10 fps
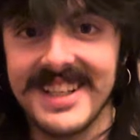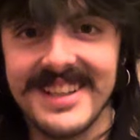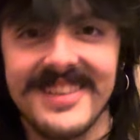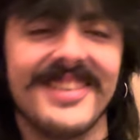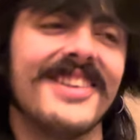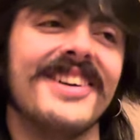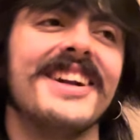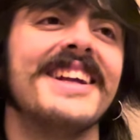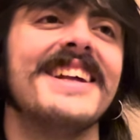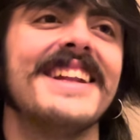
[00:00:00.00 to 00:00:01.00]
of the
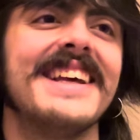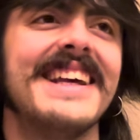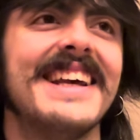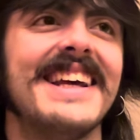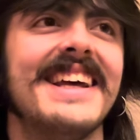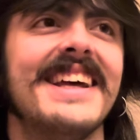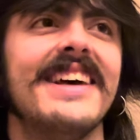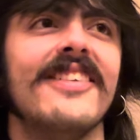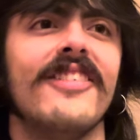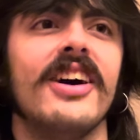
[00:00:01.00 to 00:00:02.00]
grade,
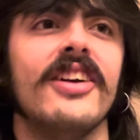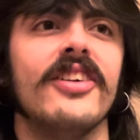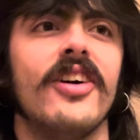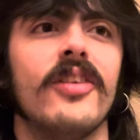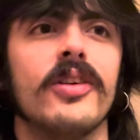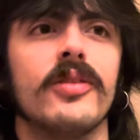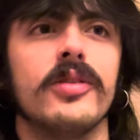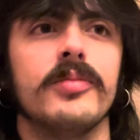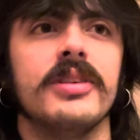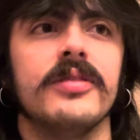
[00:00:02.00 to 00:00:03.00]
while the artwork
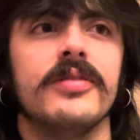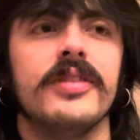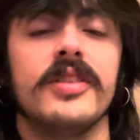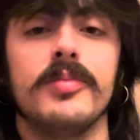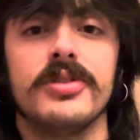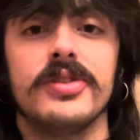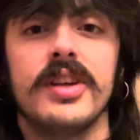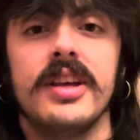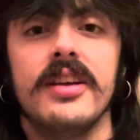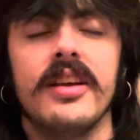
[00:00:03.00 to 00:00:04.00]
would be
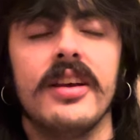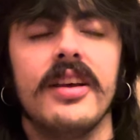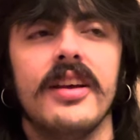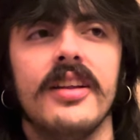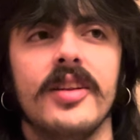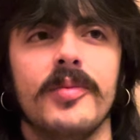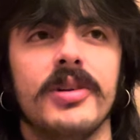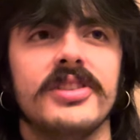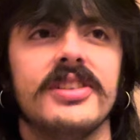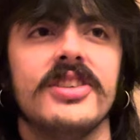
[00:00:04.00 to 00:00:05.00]
50%. The
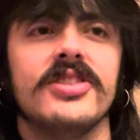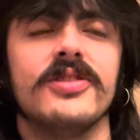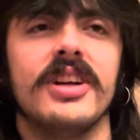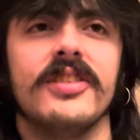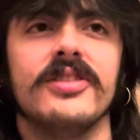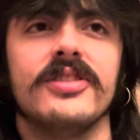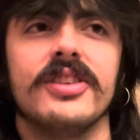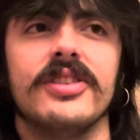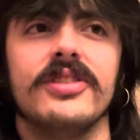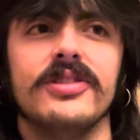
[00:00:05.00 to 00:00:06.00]
presentation would have to
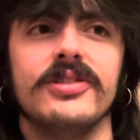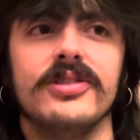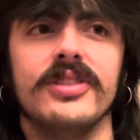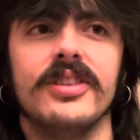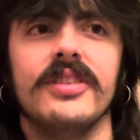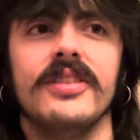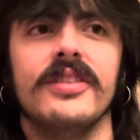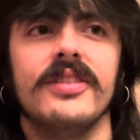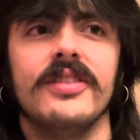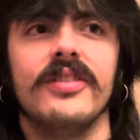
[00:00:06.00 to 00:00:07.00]
include
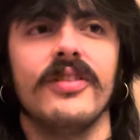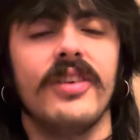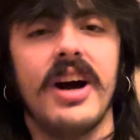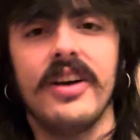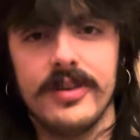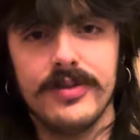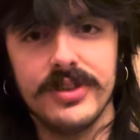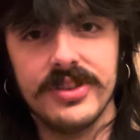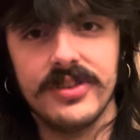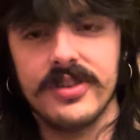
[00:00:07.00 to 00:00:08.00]
how they
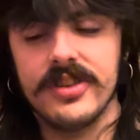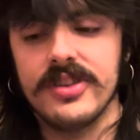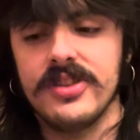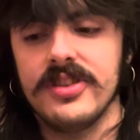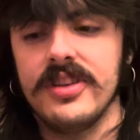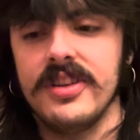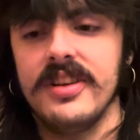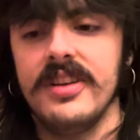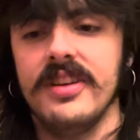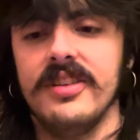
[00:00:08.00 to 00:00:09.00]
researched
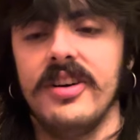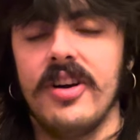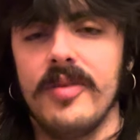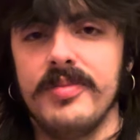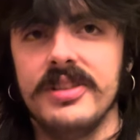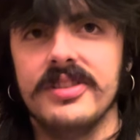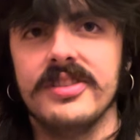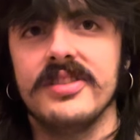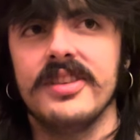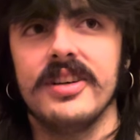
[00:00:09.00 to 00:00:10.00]
the art piece
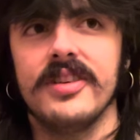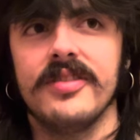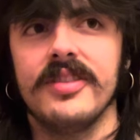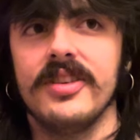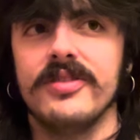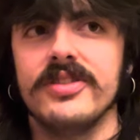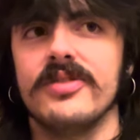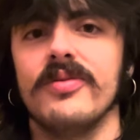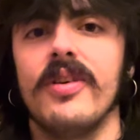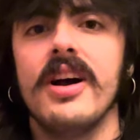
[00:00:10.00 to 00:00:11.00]
itself and the
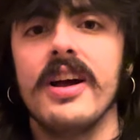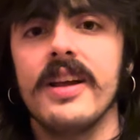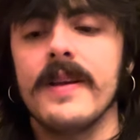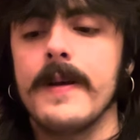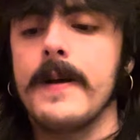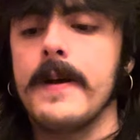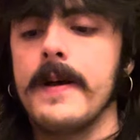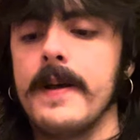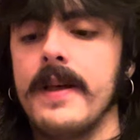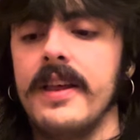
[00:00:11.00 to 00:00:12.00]
reason why,
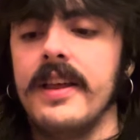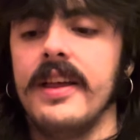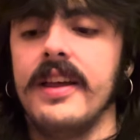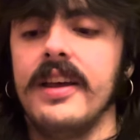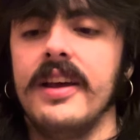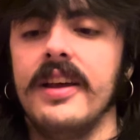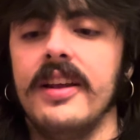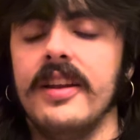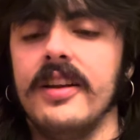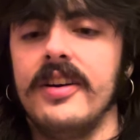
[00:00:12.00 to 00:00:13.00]

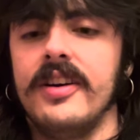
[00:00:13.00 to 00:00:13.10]
and